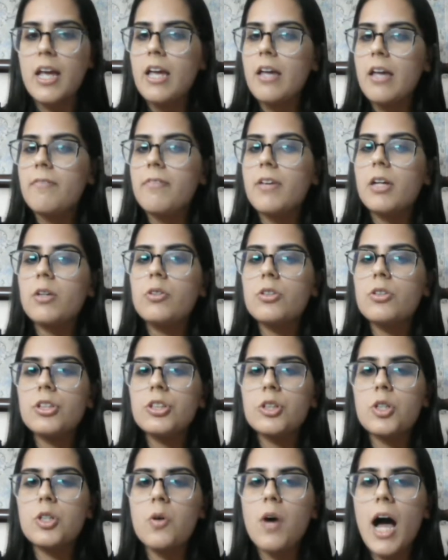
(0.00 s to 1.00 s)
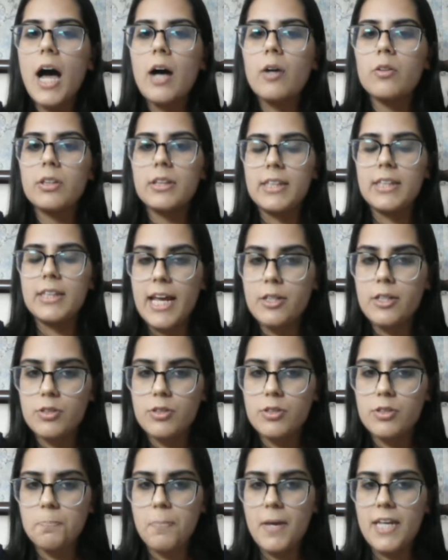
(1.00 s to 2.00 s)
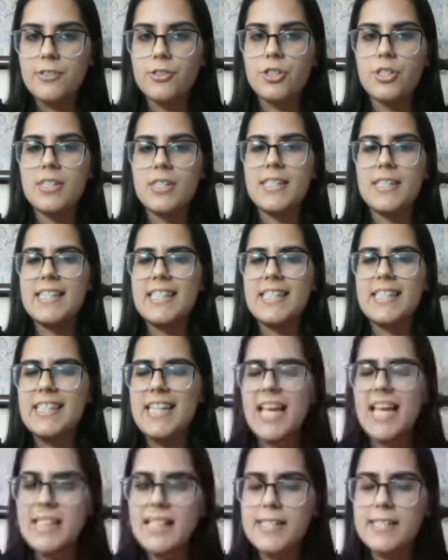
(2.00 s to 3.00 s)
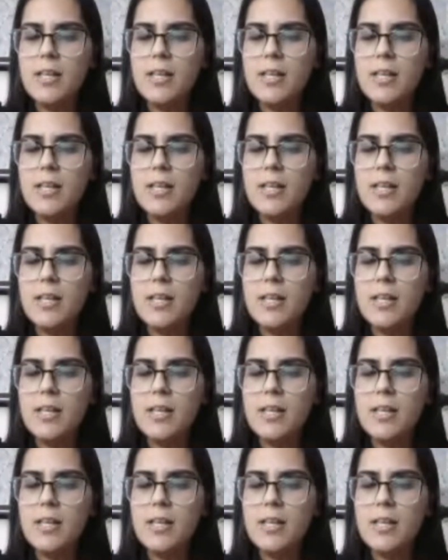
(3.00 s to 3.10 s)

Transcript: We couldn't go out there to the patients, test our